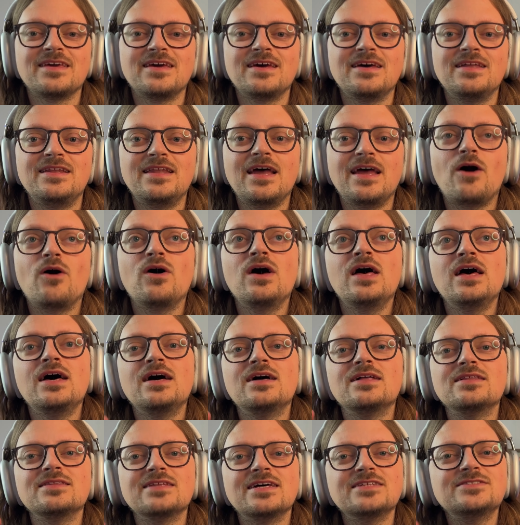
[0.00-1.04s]
Now,
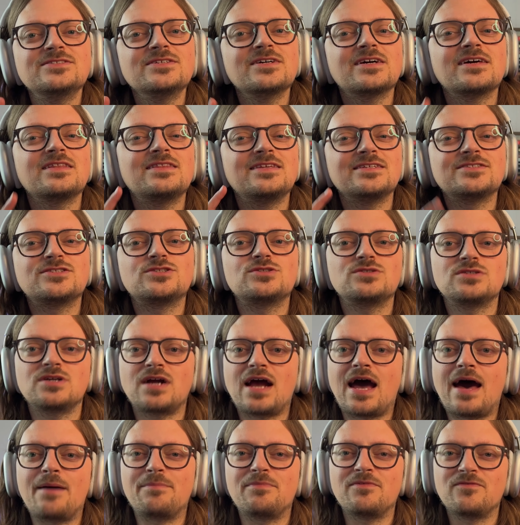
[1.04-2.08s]
let's look at this
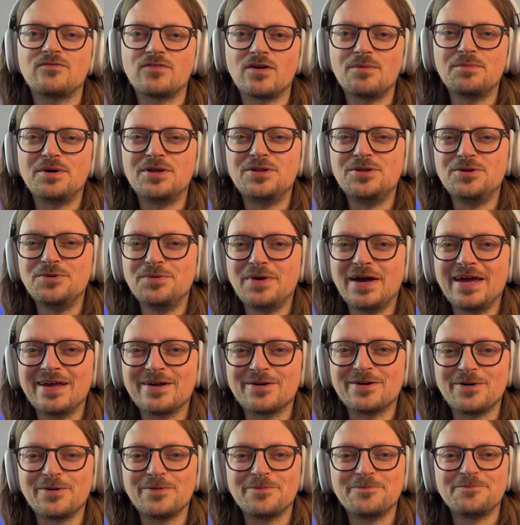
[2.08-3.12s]
trap from a new
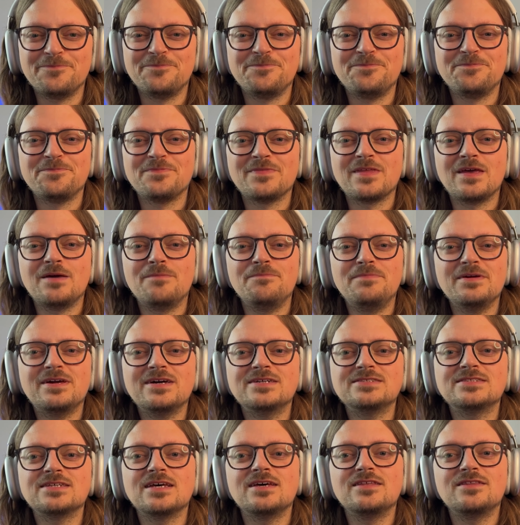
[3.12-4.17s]
angle,
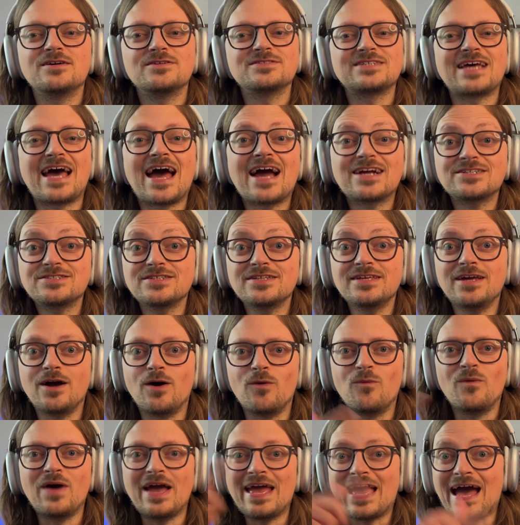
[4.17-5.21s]
because there's actually a
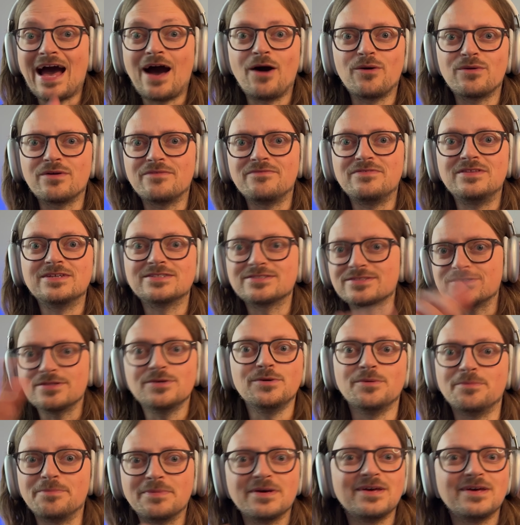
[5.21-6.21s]
way out of this loop.